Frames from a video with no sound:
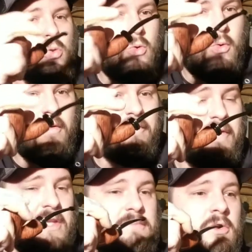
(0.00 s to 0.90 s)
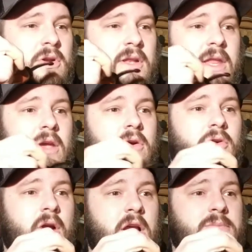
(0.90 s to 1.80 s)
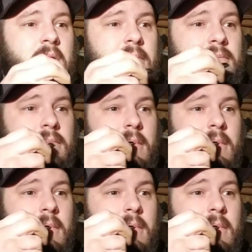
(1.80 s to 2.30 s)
or on Facebook, Neil Garage Pipe